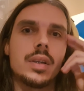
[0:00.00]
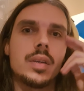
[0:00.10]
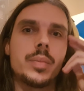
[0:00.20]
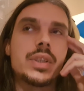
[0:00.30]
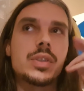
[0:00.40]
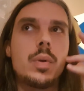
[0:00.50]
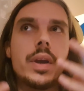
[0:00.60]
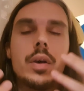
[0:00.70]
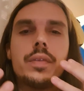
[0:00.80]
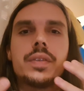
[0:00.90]
Because quite
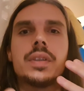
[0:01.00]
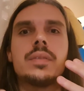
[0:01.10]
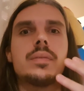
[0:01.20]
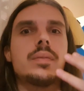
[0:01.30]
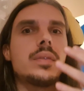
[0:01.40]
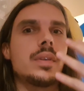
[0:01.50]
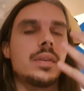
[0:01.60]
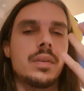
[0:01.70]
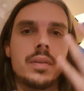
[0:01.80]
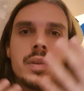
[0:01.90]
often,
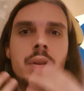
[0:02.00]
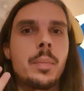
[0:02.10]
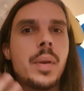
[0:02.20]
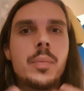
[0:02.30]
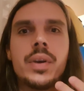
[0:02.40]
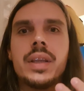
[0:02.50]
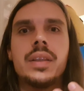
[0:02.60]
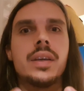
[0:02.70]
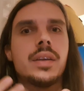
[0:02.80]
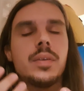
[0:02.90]
the memory,
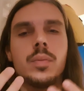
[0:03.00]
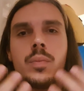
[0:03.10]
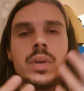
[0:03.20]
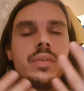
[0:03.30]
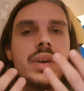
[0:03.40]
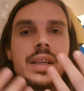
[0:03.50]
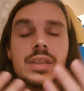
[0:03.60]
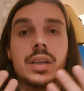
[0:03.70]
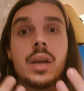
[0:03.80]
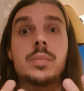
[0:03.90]
whatever it is
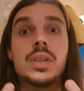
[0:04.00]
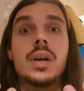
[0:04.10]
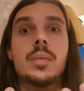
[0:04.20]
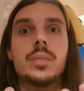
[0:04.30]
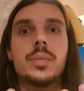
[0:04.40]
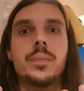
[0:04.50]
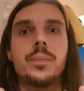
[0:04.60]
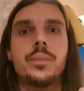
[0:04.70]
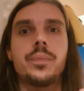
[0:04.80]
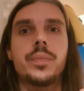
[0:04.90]
that comes up,
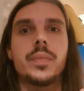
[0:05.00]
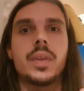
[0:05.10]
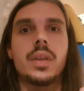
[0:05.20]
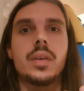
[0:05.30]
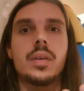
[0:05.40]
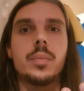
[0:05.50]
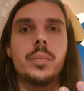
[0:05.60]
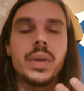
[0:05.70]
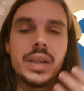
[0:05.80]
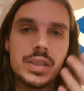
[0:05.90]

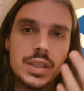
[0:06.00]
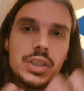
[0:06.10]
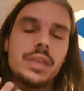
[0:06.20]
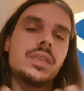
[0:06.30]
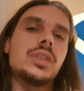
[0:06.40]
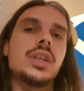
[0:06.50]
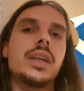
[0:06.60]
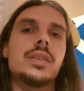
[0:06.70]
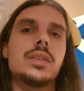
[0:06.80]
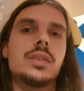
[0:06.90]
begins to shift and
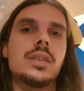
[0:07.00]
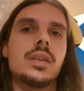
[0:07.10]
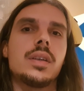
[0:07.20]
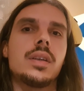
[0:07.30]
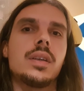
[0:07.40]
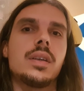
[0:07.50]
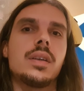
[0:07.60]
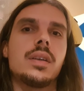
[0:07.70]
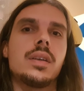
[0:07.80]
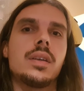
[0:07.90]
change.
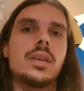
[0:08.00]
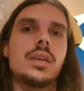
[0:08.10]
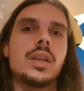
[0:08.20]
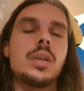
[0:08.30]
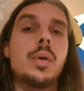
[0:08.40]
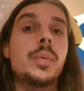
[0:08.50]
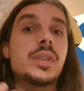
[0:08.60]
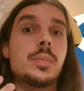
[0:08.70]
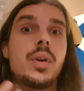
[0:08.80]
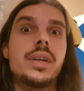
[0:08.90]
And you might be
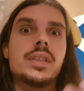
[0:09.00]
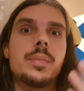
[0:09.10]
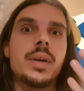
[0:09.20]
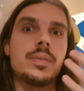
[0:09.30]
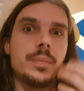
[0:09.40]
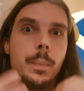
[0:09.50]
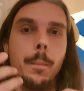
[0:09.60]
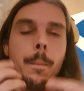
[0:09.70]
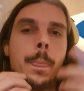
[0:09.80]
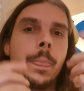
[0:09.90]
surprised about
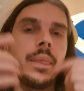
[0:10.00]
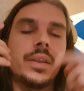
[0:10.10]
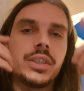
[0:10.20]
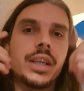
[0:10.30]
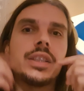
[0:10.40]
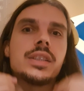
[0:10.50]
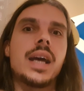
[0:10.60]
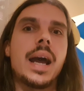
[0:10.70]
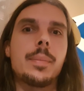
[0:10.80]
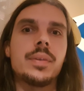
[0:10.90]
the changes that
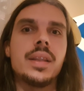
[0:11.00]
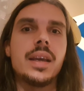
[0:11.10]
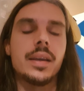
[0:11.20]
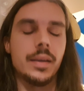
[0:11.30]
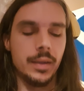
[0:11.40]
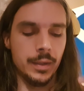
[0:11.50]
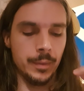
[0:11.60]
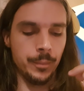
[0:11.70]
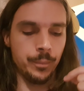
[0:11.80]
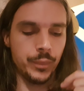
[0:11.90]
happen there
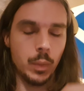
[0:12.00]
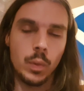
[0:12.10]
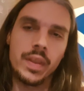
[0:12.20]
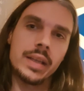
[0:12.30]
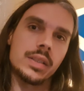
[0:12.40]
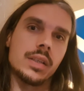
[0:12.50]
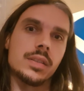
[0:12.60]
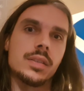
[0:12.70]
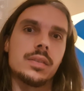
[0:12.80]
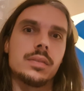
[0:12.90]
and what that
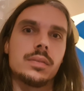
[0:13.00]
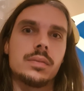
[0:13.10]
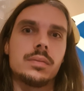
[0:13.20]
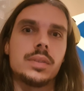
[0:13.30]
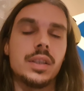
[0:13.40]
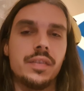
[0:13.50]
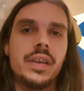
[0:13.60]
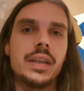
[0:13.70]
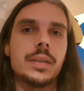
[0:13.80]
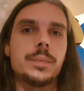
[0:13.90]
does to the
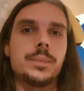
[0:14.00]
feeling.